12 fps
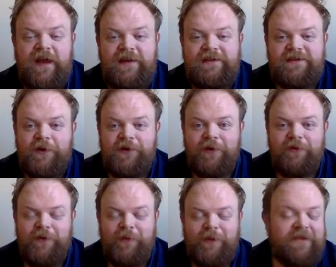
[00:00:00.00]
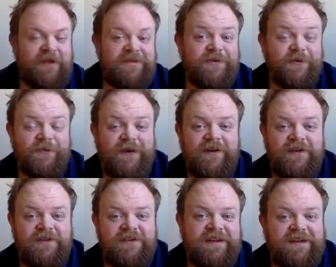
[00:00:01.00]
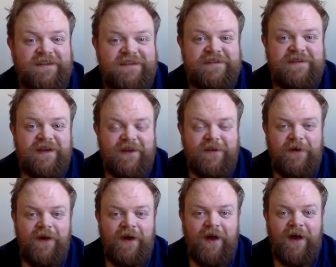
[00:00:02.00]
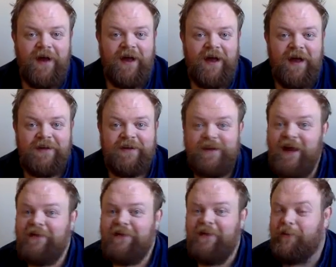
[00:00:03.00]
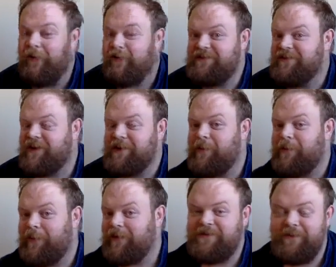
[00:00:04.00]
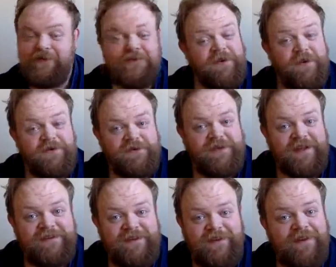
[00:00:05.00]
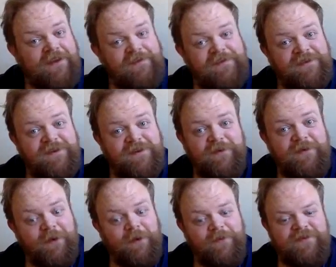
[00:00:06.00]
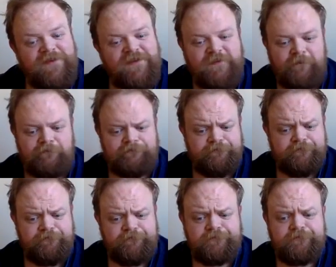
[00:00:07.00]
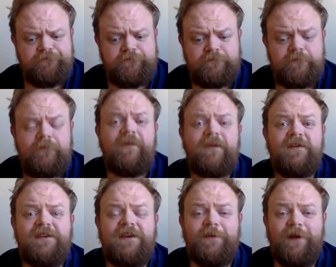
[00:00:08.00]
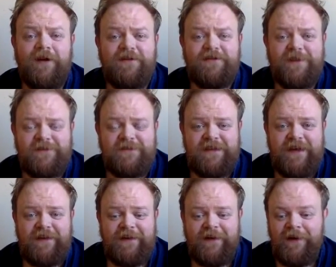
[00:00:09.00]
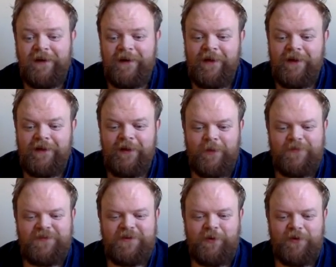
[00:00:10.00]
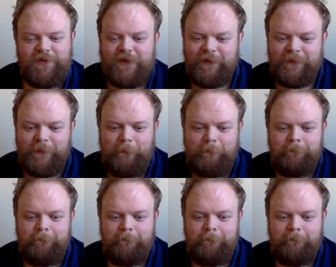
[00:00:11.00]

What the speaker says: they told her all about their schooling underneath the sea, and now they're about to tell them about some of the social dancing that they used to do with the lobsters. So here we are, chapter 10, the lobster quadrille.